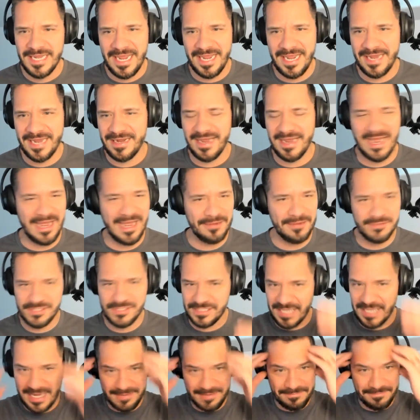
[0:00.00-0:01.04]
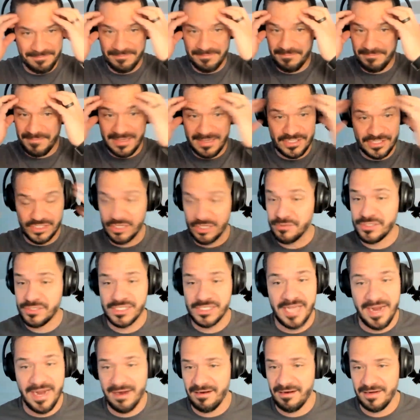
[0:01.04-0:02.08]
And I was like so
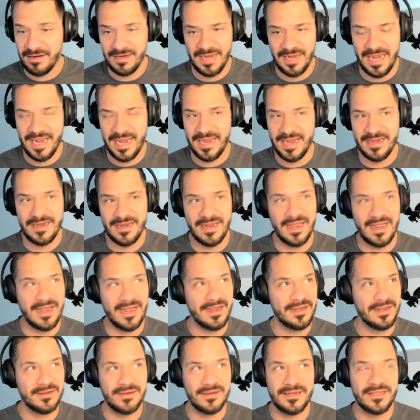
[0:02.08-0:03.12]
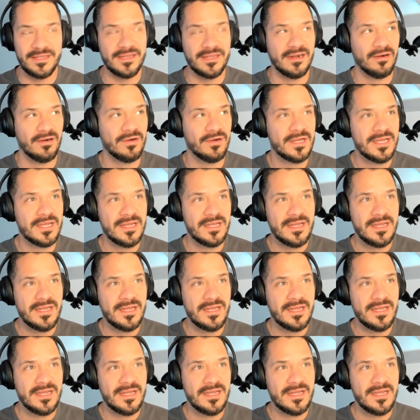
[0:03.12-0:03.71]
scared, and you know,